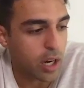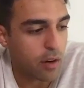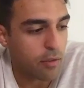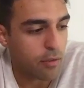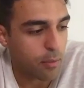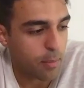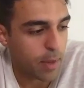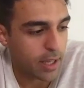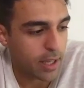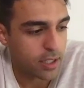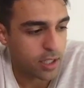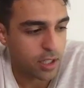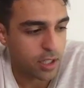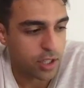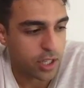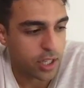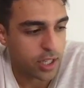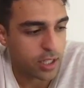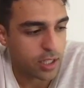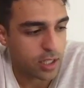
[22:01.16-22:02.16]
of a message,
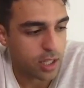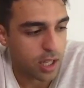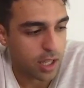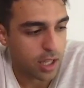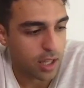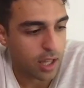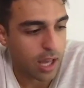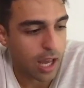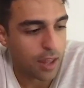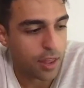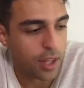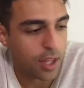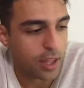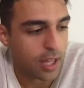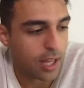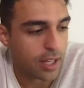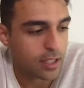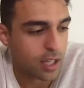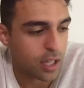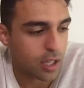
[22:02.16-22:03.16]
like, it's like, I think
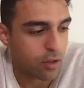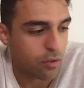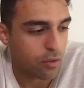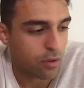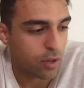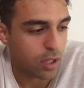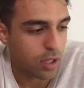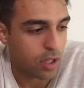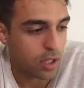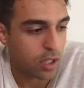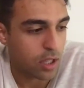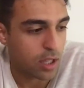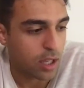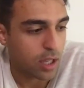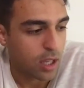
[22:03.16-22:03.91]
that's how you really